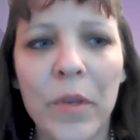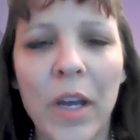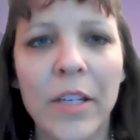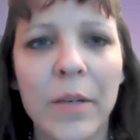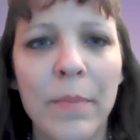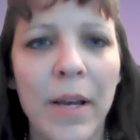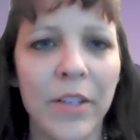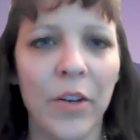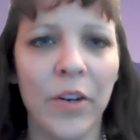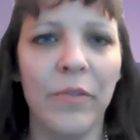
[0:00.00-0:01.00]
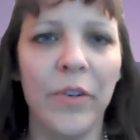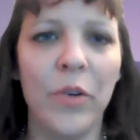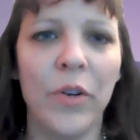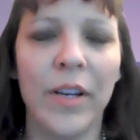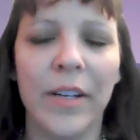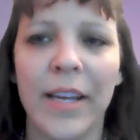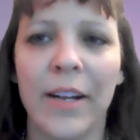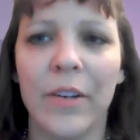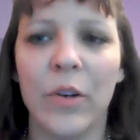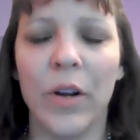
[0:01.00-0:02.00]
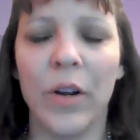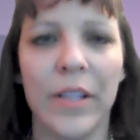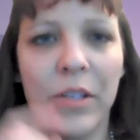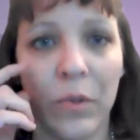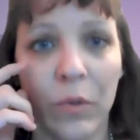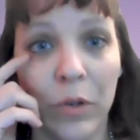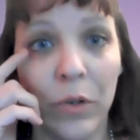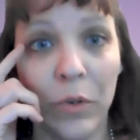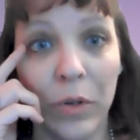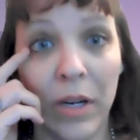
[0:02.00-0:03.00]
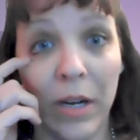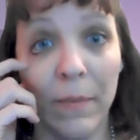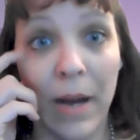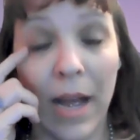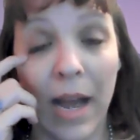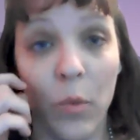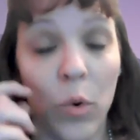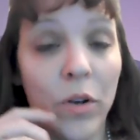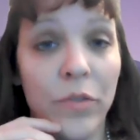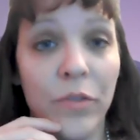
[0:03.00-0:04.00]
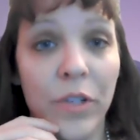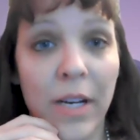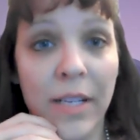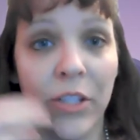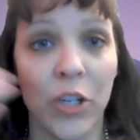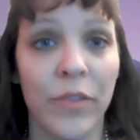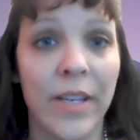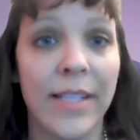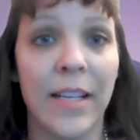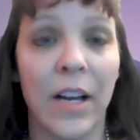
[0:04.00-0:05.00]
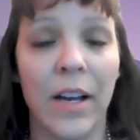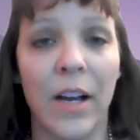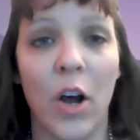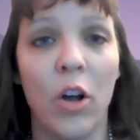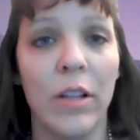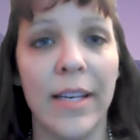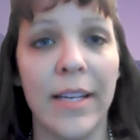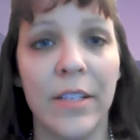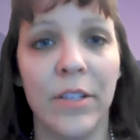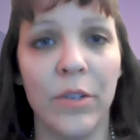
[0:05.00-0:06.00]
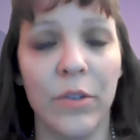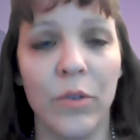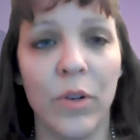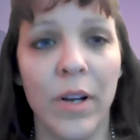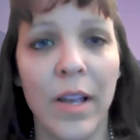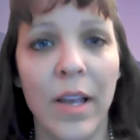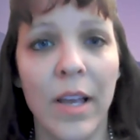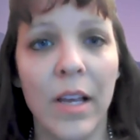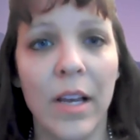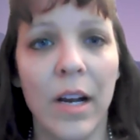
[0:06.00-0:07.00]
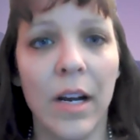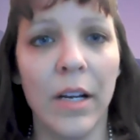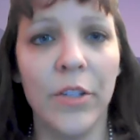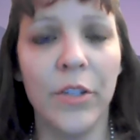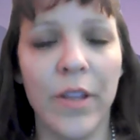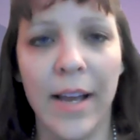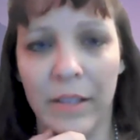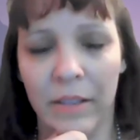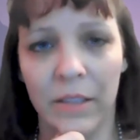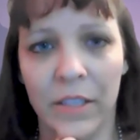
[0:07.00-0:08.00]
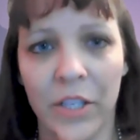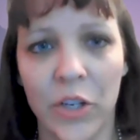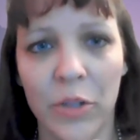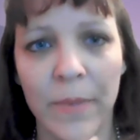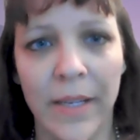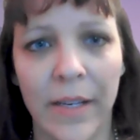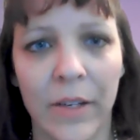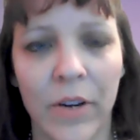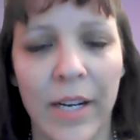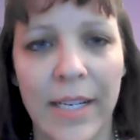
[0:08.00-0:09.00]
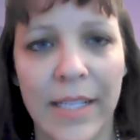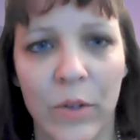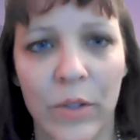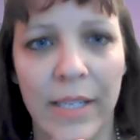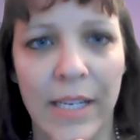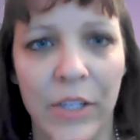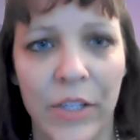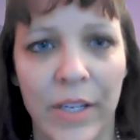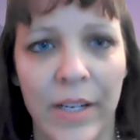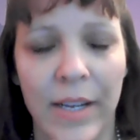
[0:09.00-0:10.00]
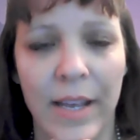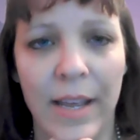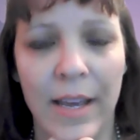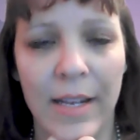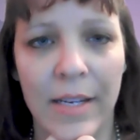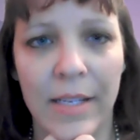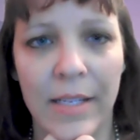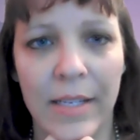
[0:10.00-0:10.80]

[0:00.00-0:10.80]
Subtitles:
It depends on if you can get credits through. I would just turn this all into to that, excuse me, accrediting association and